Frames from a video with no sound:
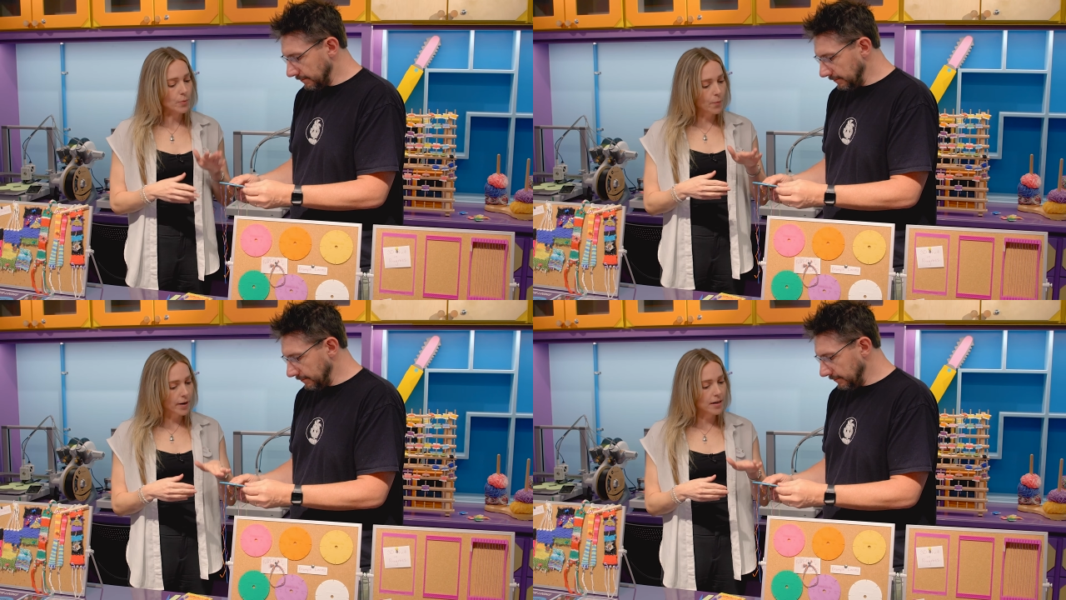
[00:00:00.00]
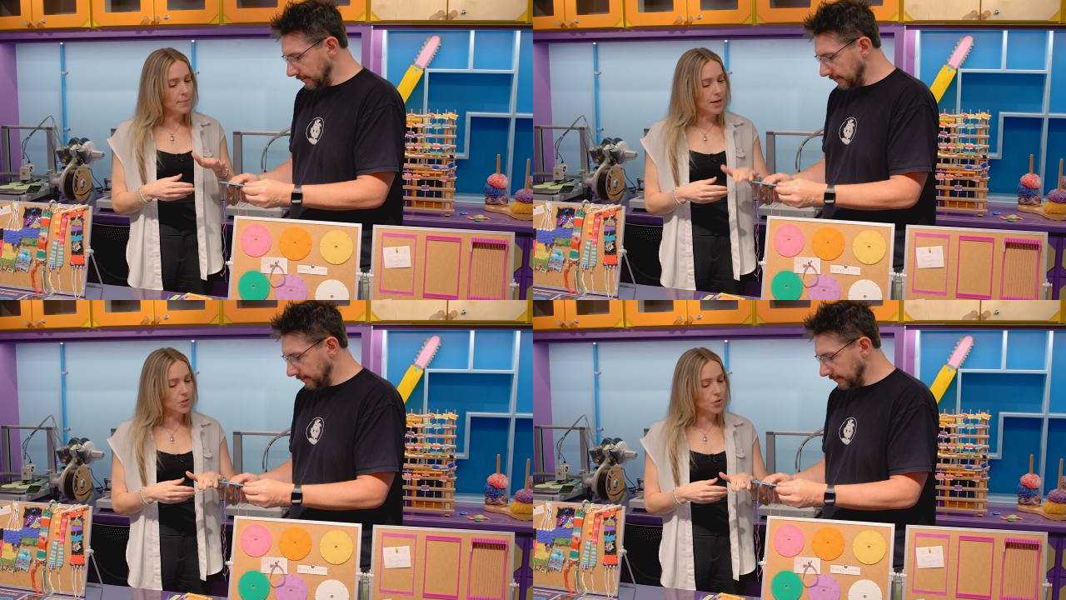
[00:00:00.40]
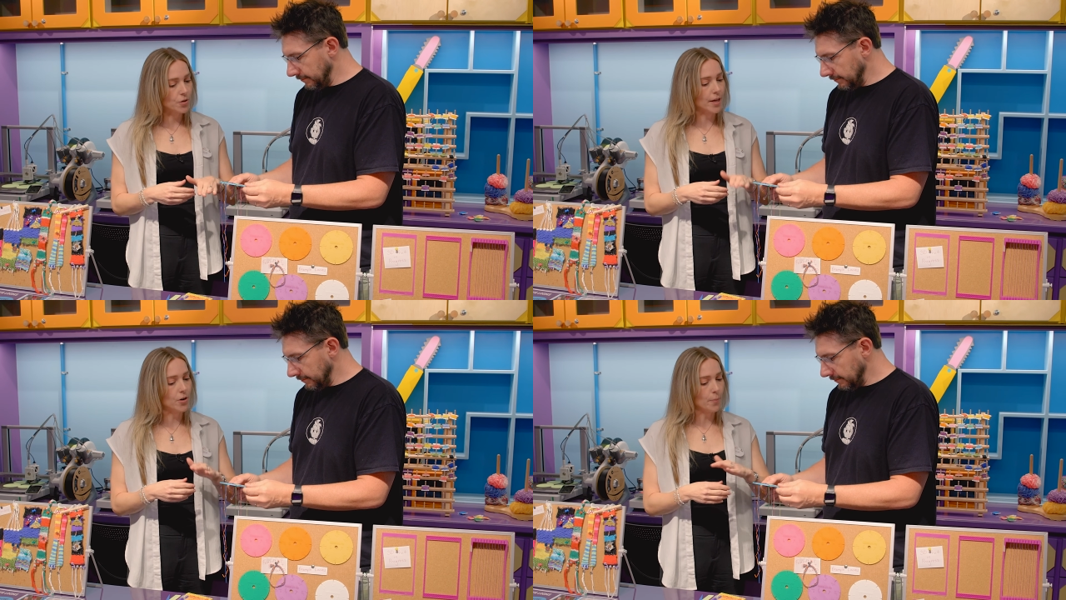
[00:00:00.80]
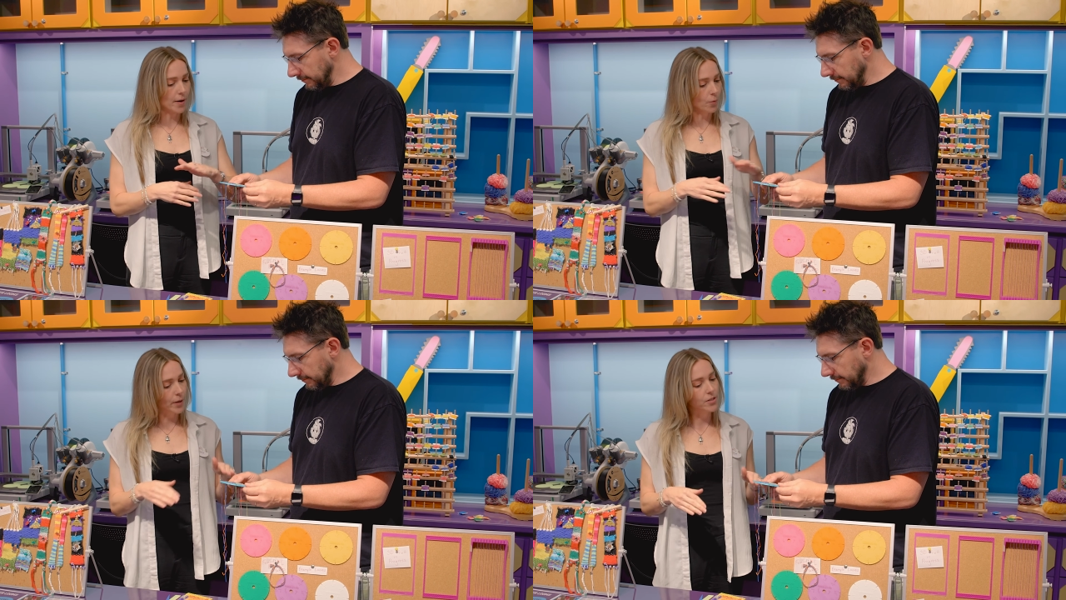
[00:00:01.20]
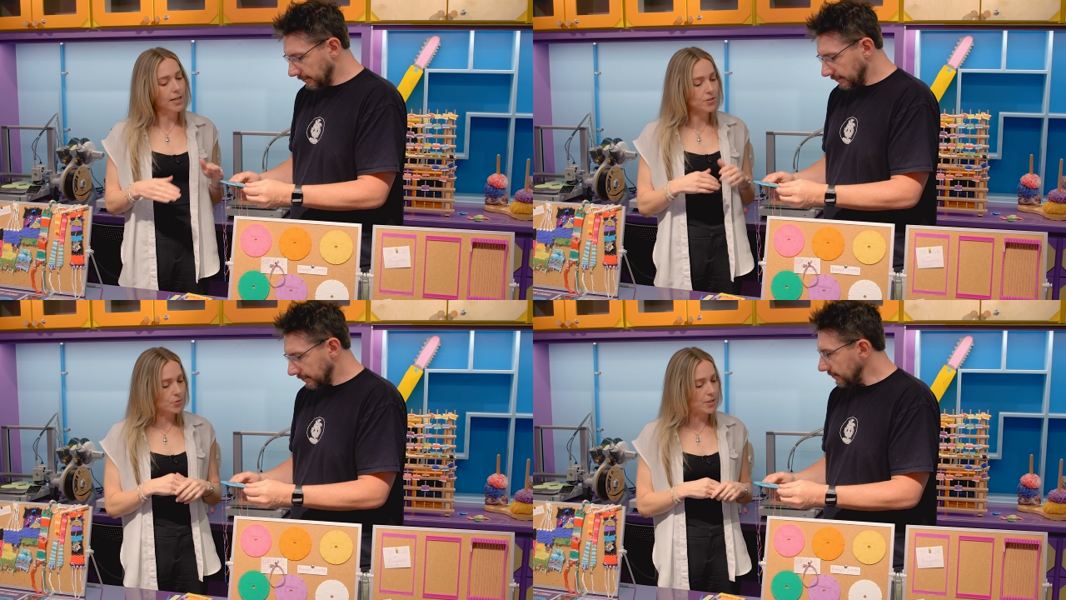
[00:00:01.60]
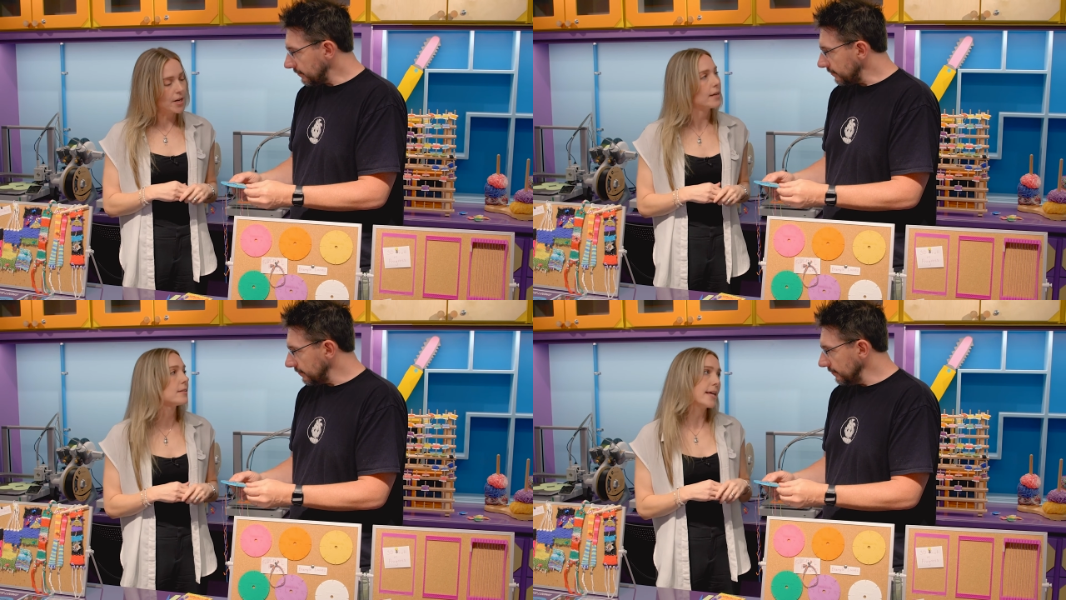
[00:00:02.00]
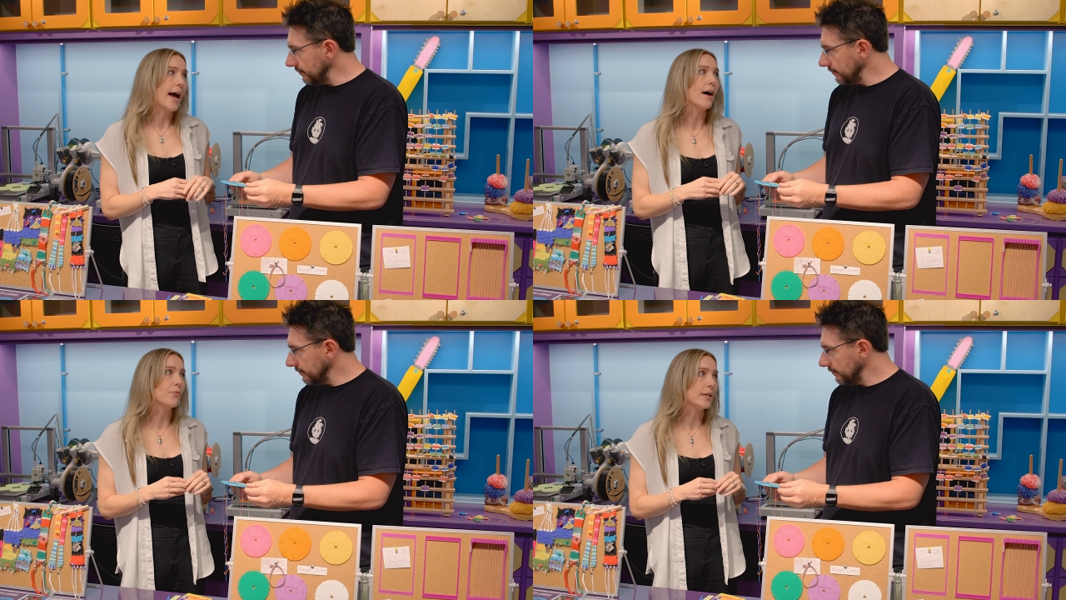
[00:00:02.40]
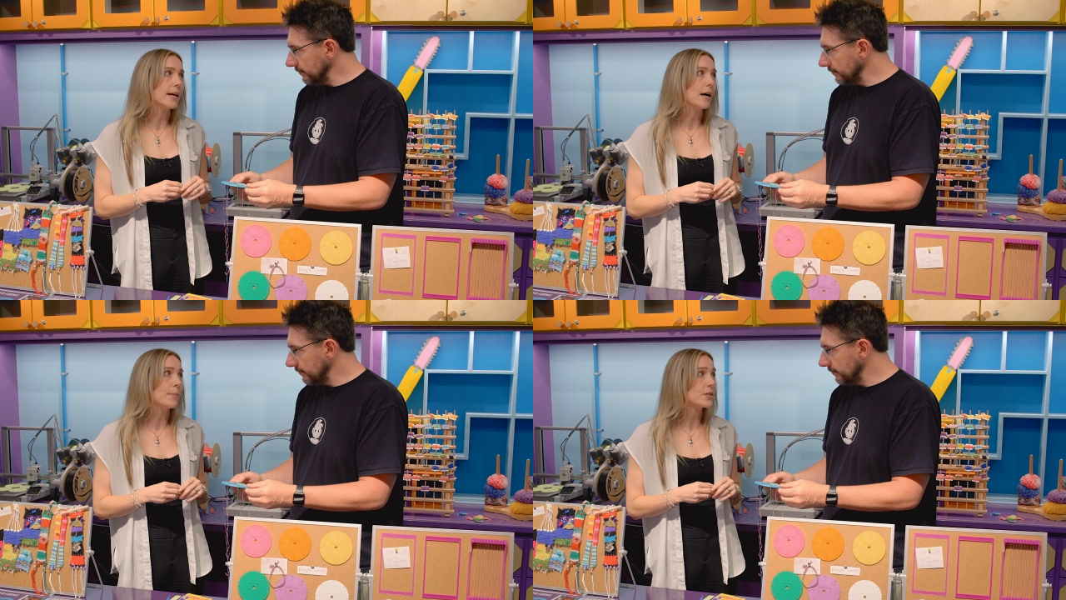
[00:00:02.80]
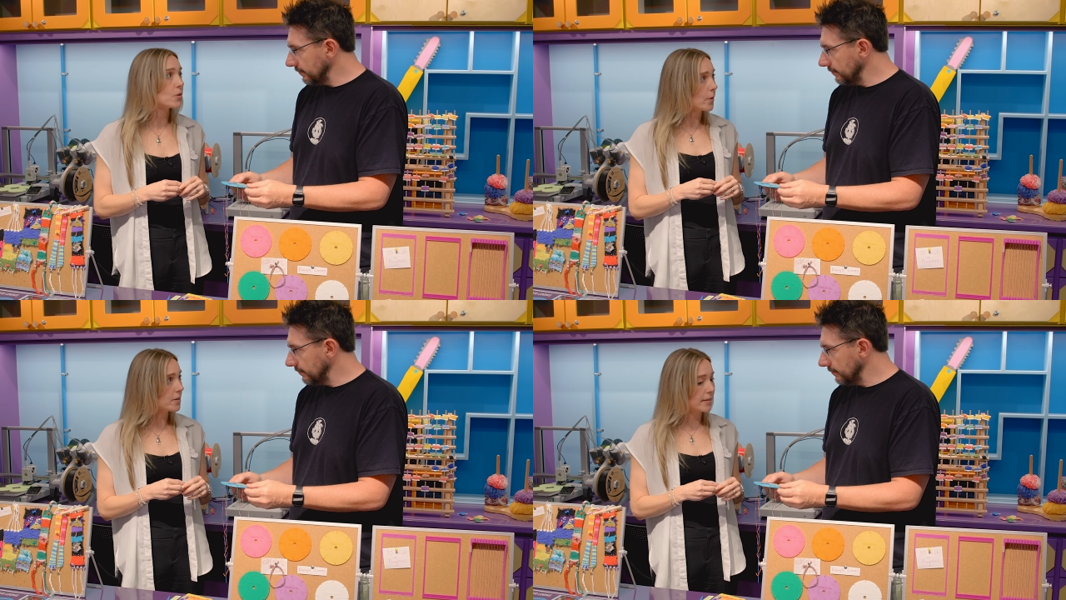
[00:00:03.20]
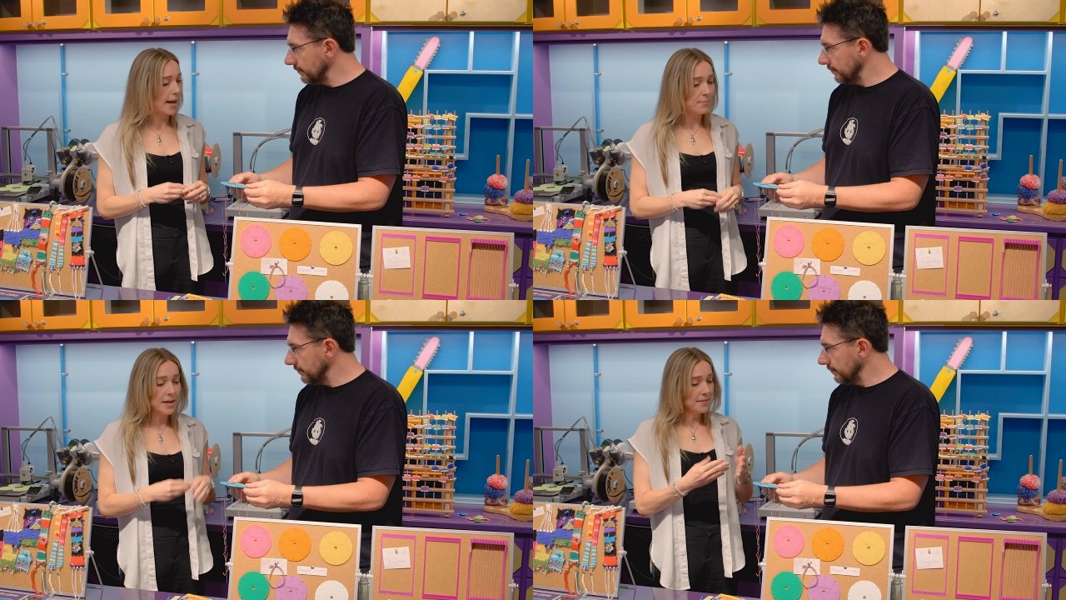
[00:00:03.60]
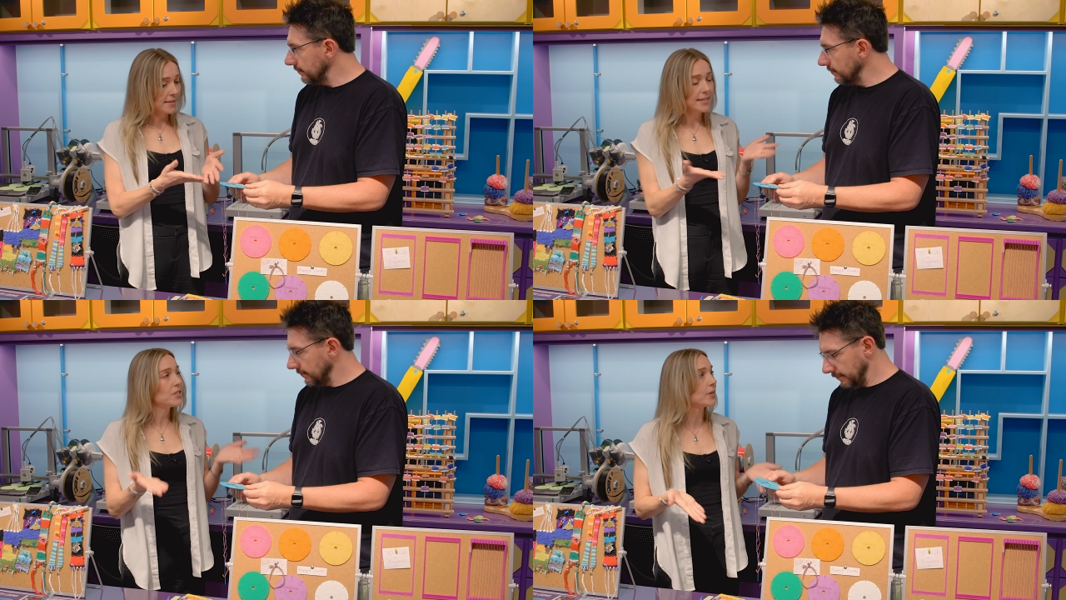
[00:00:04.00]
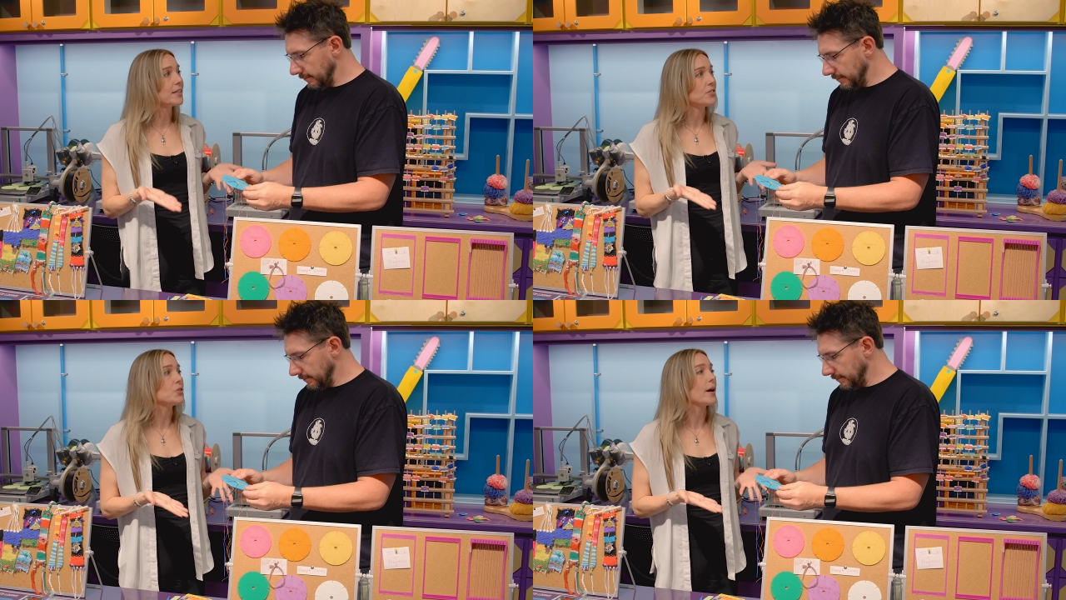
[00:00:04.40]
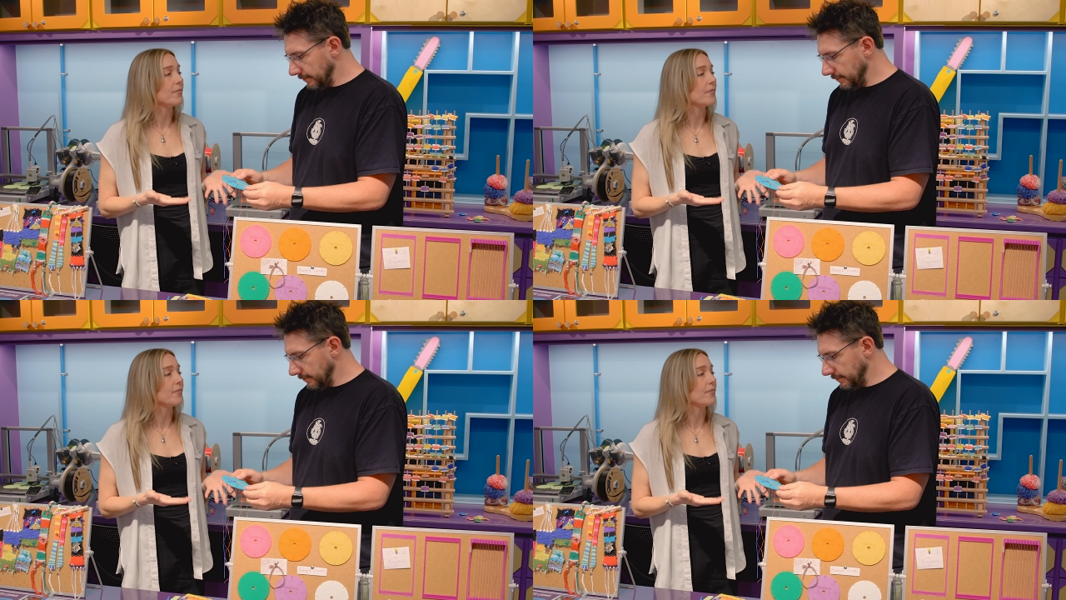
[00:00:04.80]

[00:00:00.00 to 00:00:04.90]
Speaker 1: we wanted to make sure that no matter what sensory challenge they have when they come into the Wonder Lab, that they still get to do